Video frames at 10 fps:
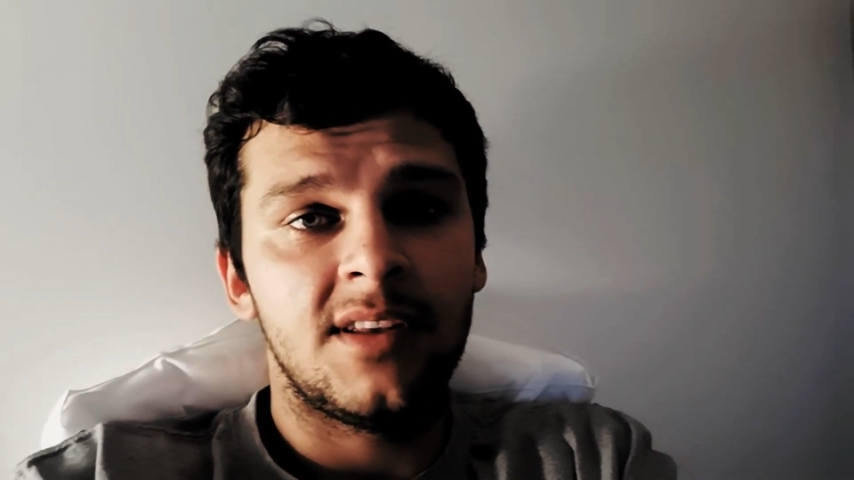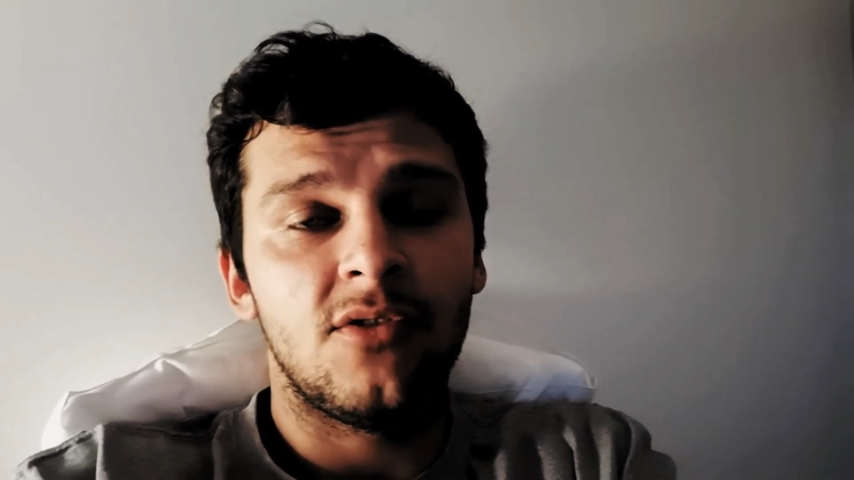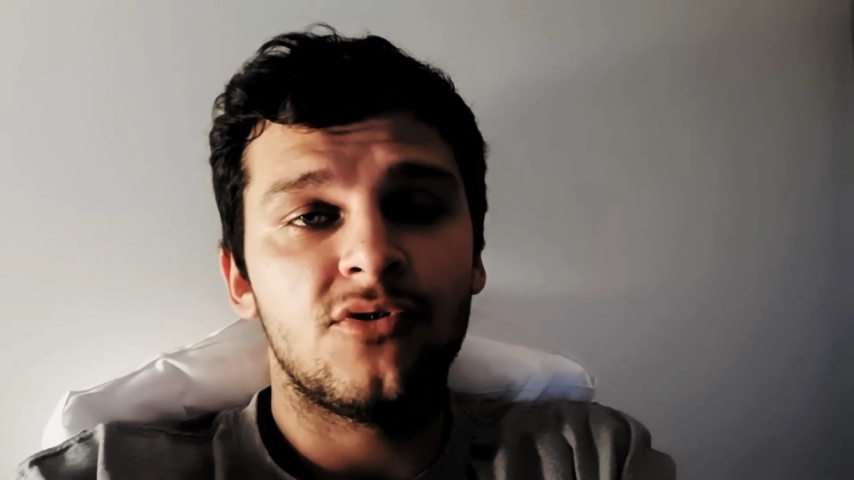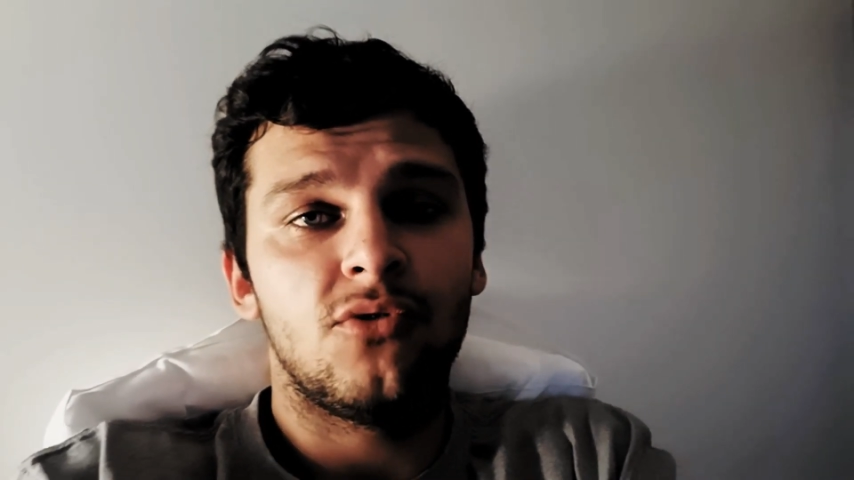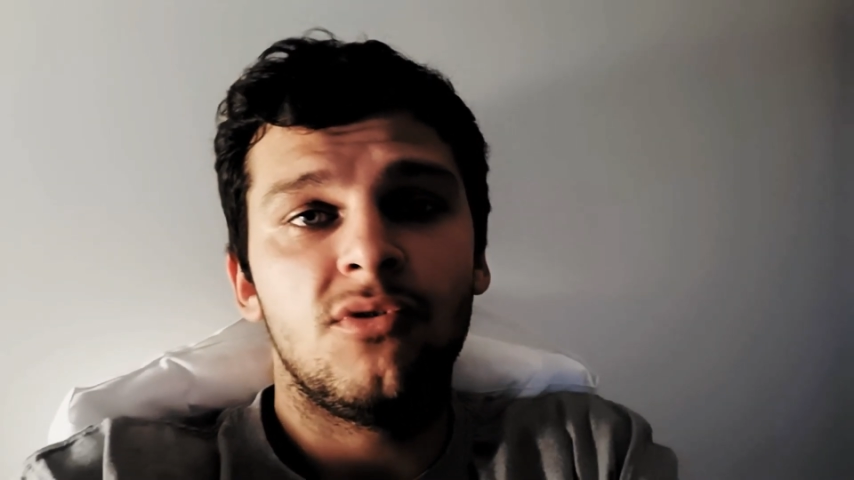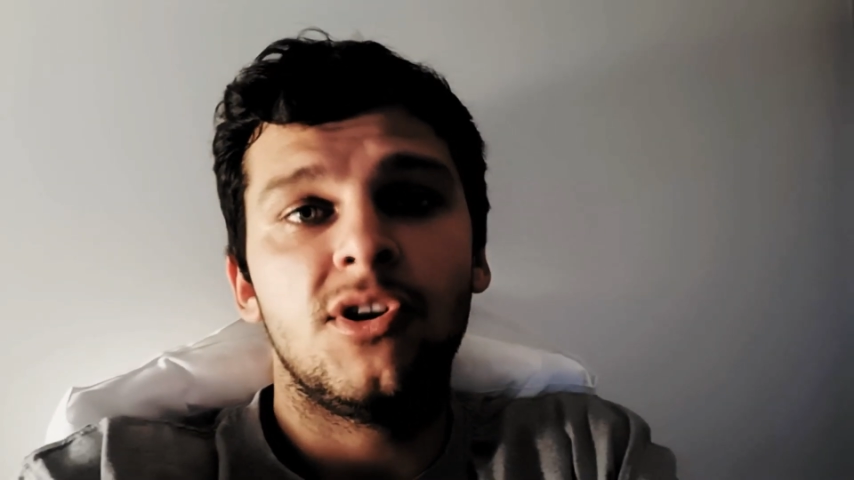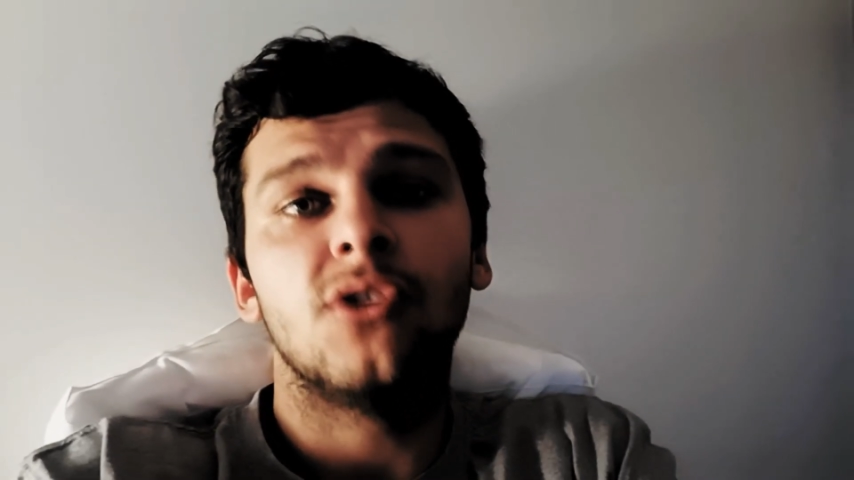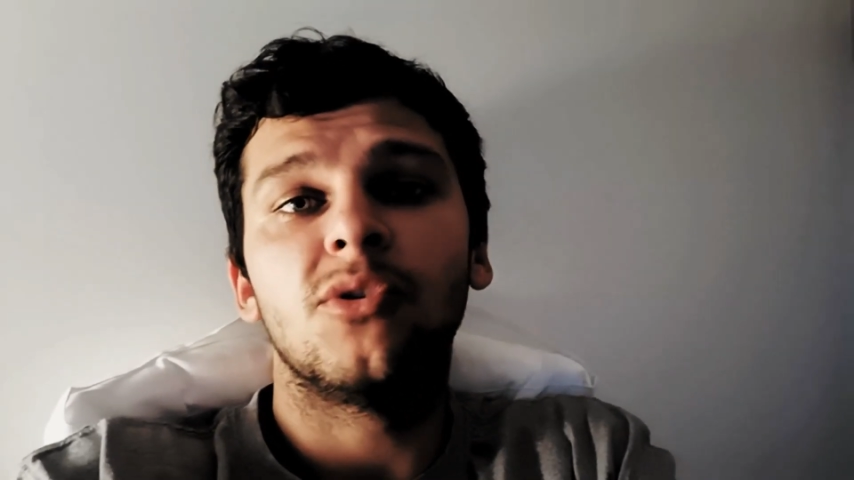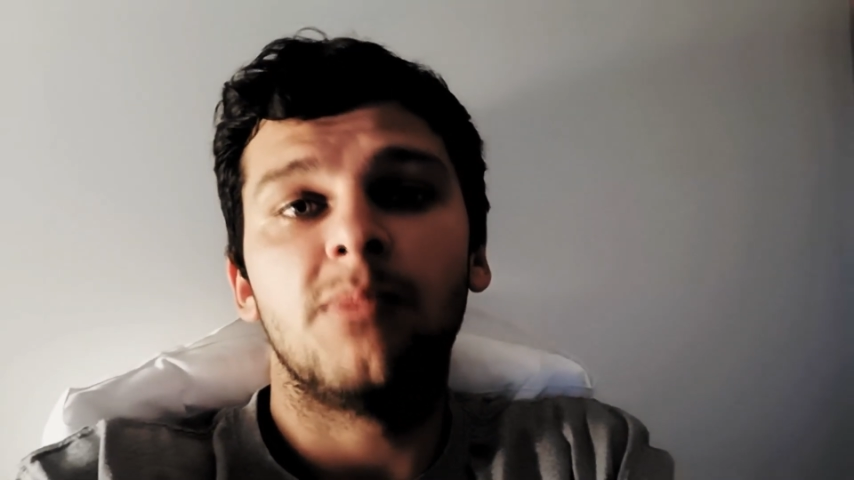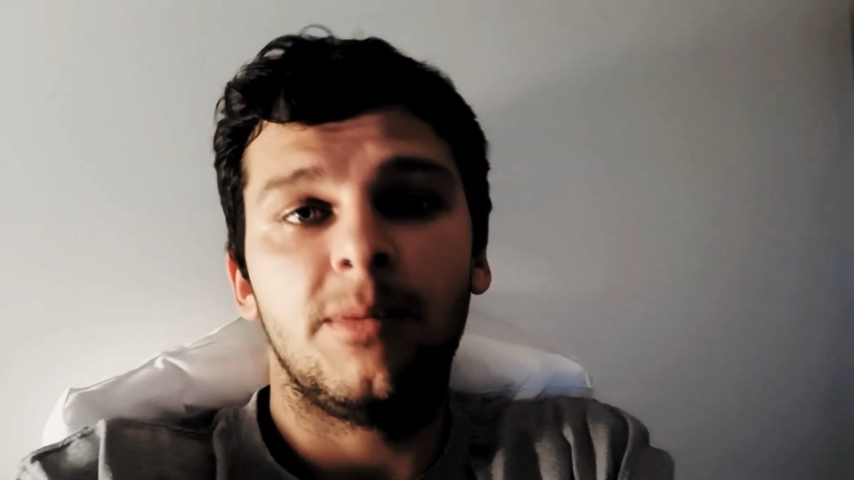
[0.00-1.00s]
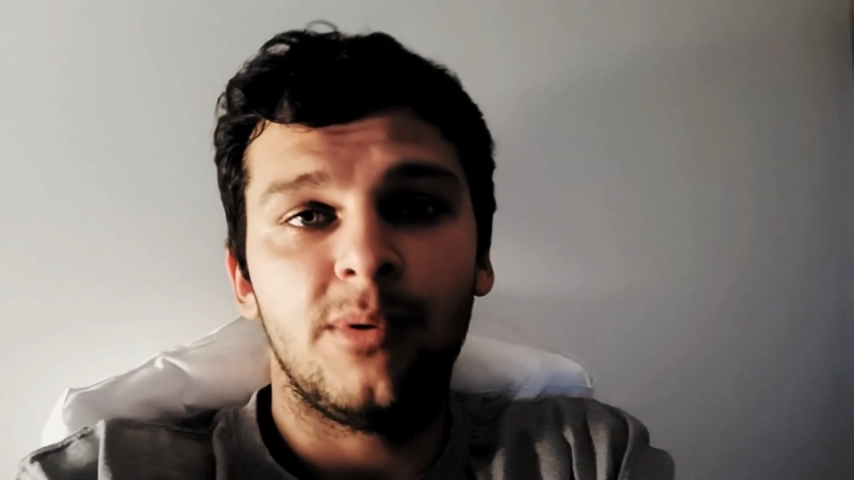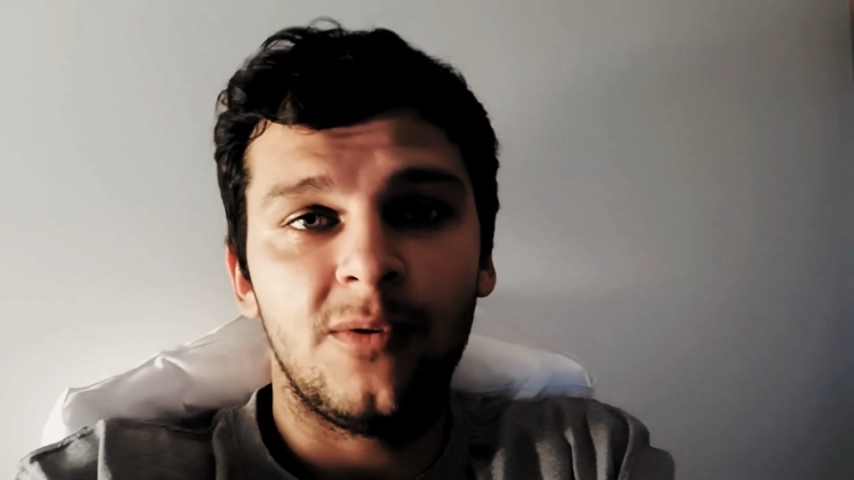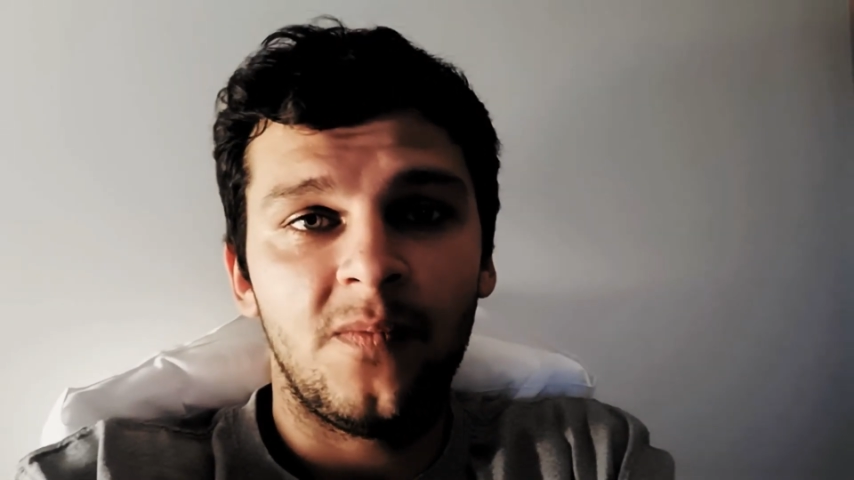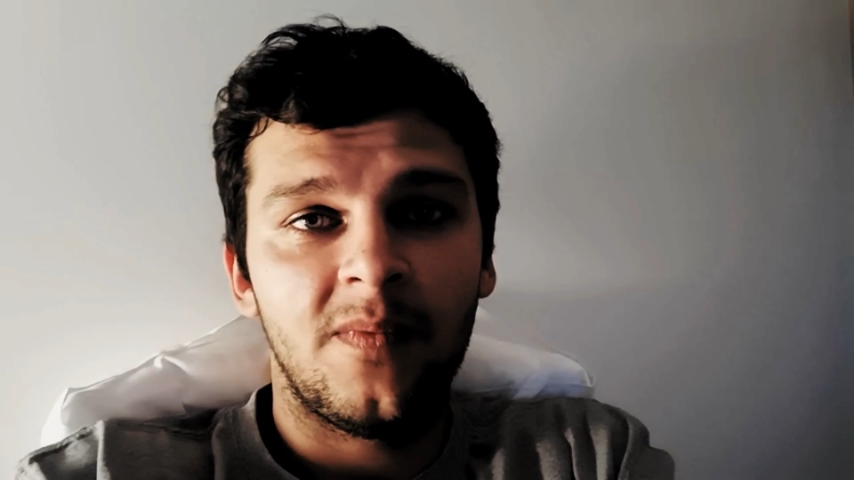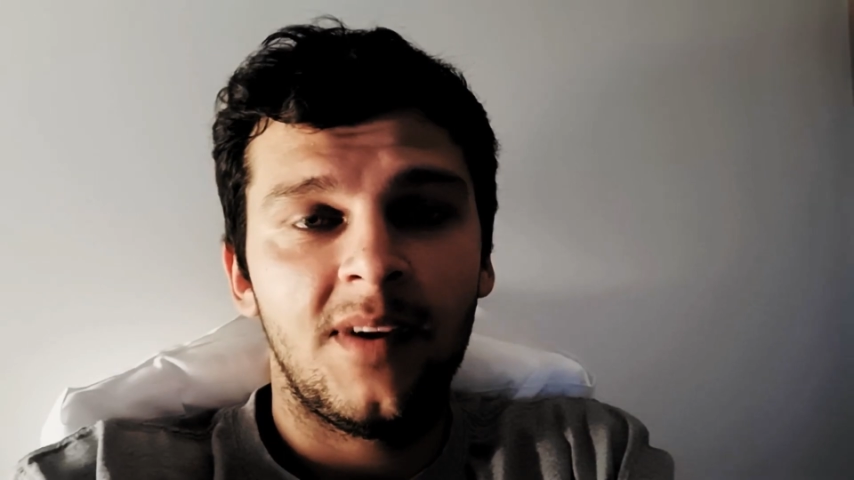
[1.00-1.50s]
and also to the other people.